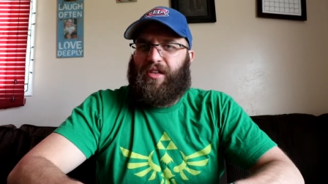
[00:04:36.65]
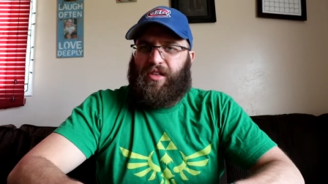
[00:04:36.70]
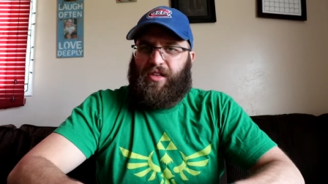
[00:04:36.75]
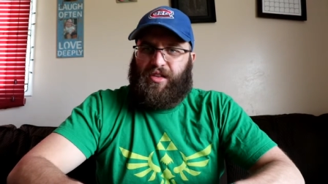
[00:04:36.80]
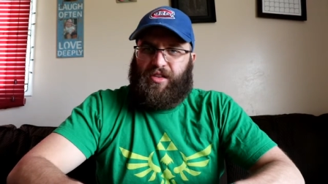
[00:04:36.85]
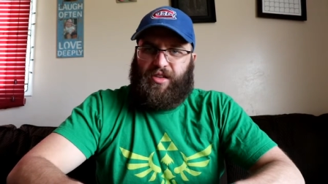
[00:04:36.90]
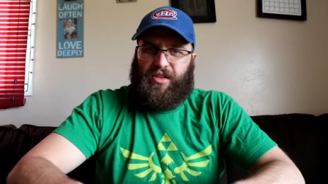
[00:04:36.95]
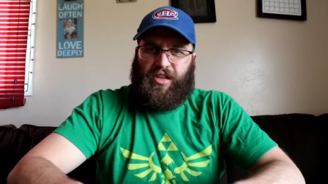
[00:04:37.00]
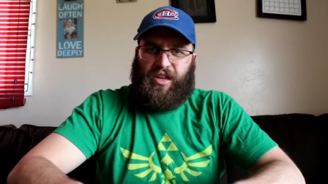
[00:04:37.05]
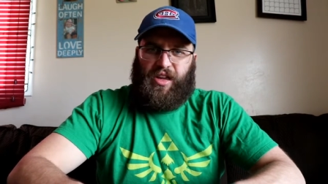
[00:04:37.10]

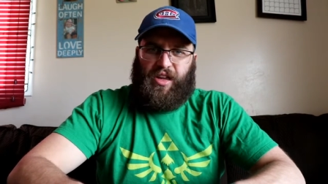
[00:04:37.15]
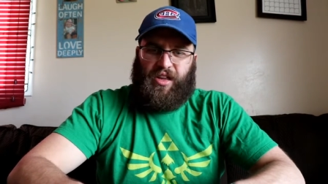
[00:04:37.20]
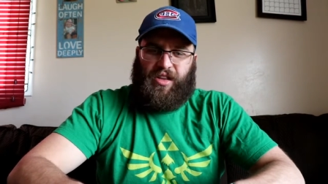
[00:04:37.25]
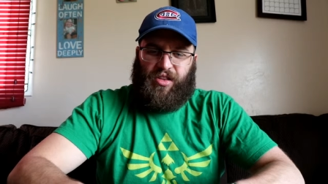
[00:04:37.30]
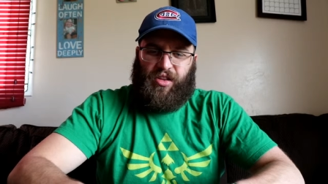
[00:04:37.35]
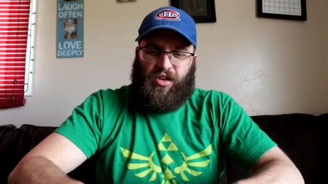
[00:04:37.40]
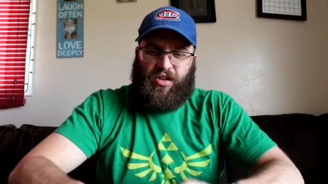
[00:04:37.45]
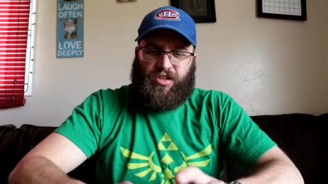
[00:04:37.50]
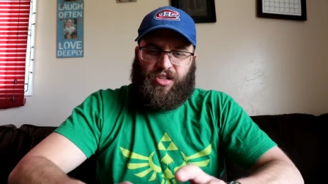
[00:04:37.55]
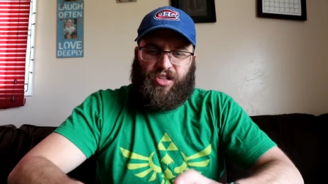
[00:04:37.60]
It
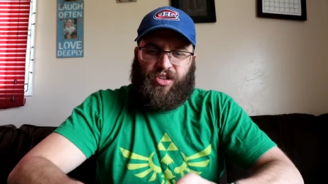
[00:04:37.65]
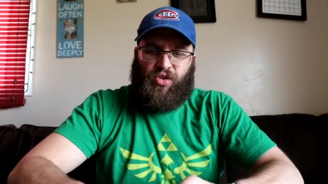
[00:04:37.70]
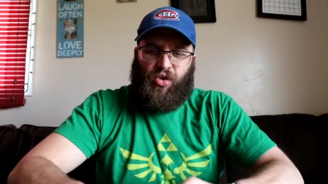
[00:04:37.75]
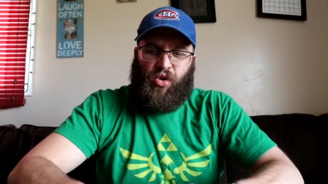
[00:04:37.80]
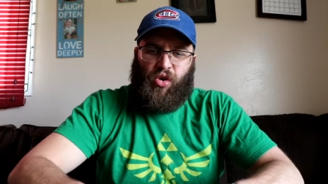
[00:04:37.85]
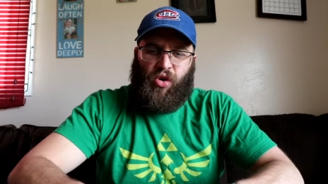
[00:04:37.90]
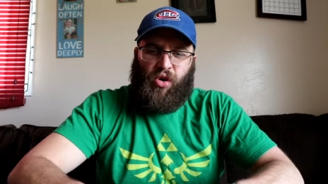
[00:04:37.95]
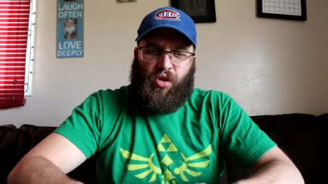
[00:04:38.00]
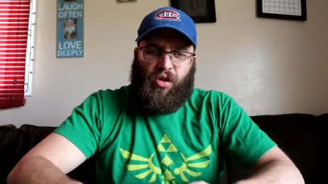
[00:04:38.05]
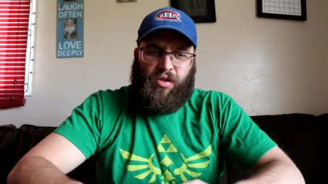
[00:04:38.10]
looks
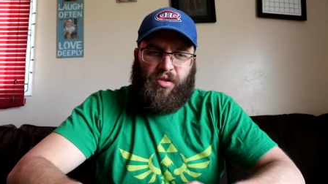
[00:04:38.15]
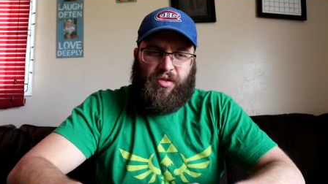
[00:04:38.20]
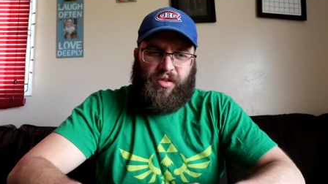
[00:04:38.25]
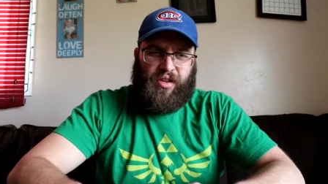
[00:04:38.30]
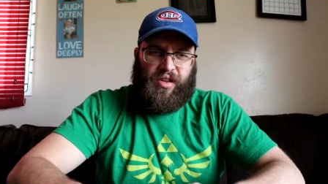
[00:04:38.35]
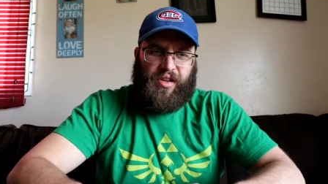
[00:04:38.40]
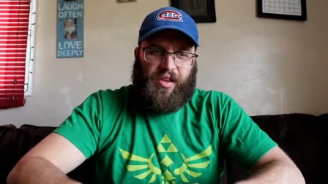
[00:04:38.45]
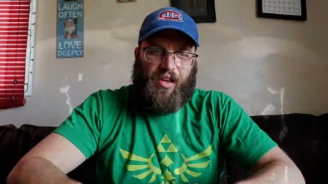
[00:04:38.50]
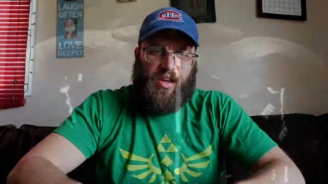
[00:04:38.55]
cool.